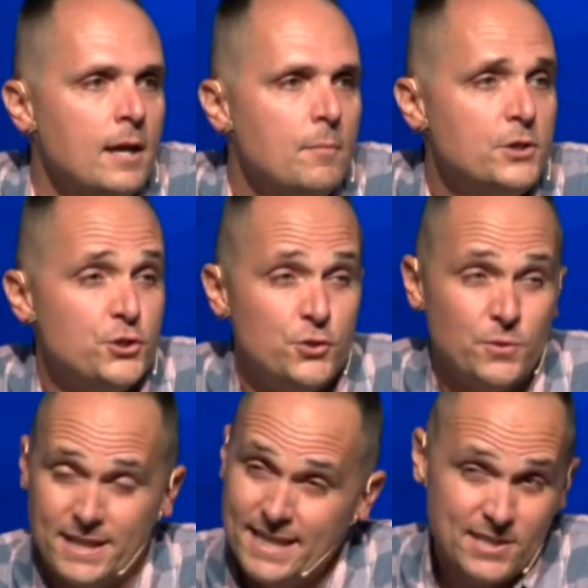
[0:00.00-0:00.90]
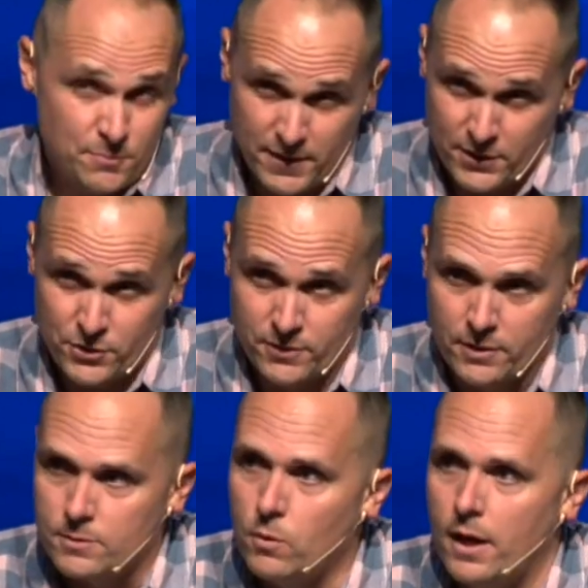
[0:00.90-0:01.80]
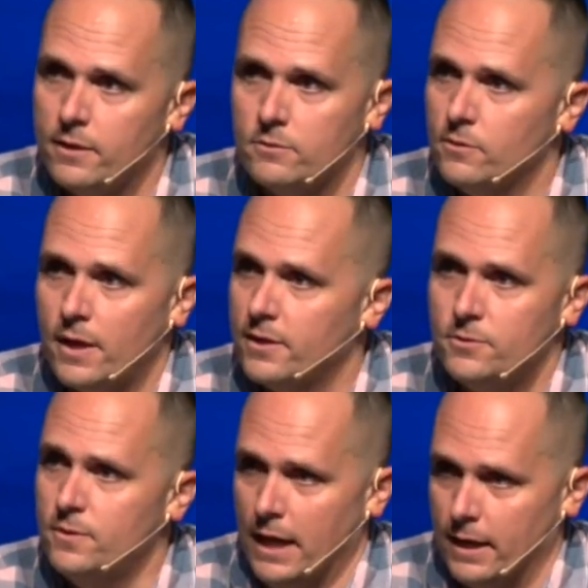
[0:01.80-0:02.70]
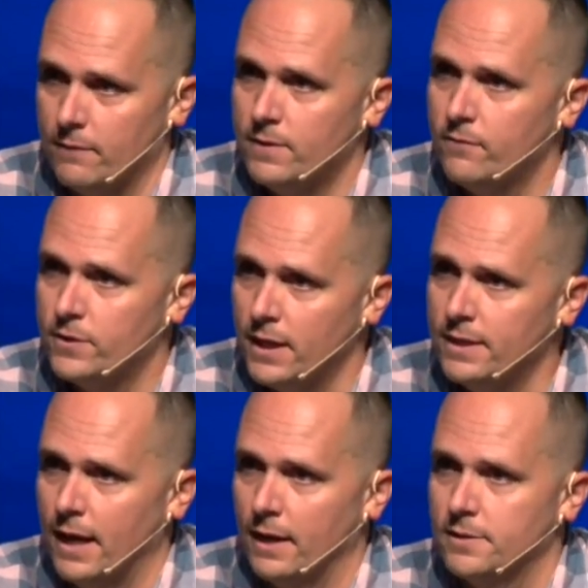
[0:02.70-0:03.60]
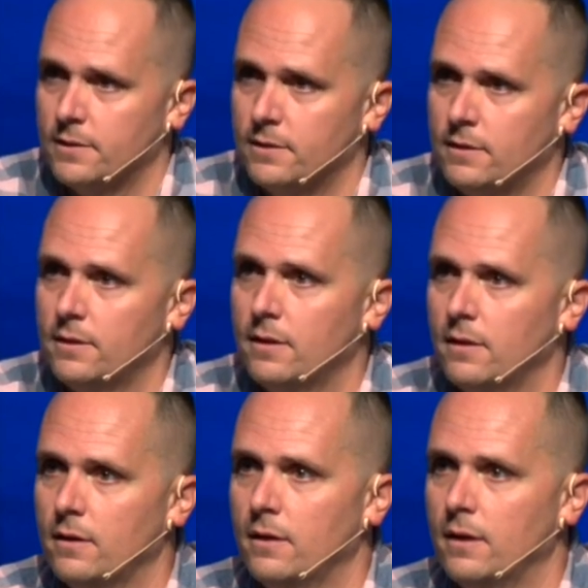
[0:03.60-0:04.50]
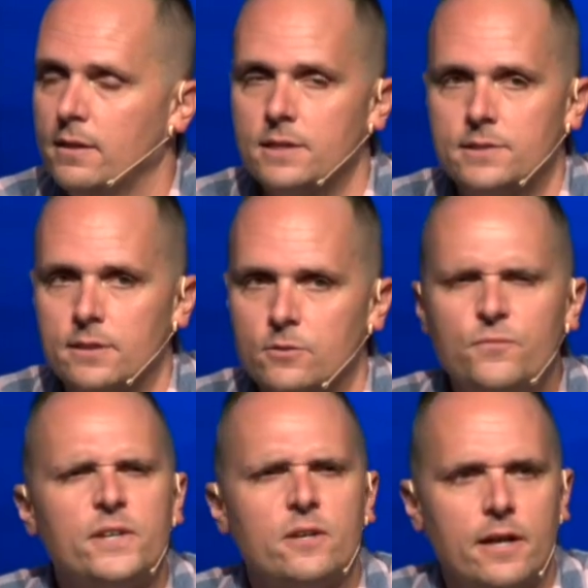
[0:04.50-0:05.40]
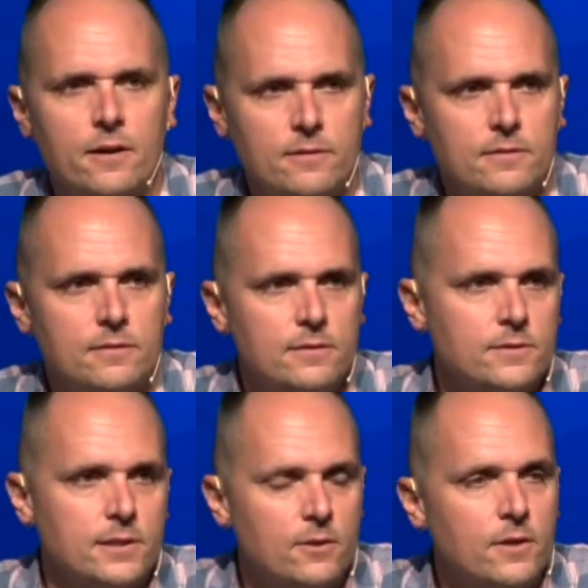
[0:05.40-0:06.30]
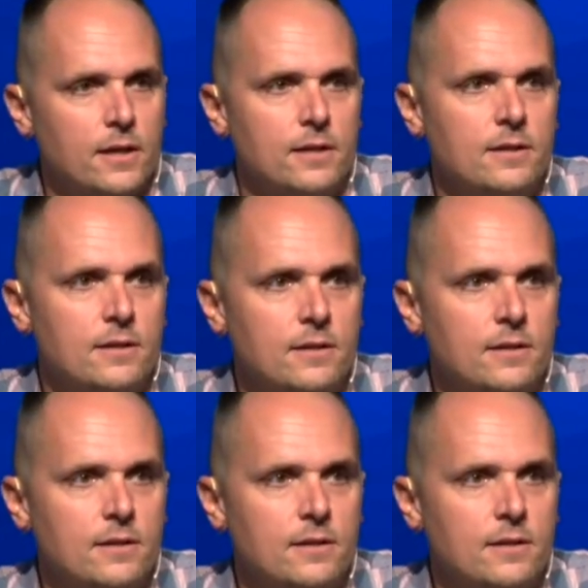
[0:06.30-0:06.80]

But you're doing kids' ministry. I said, Well, I don't know how to do that. I've never done that. And they said, You'll figure it out. I was like, Okay.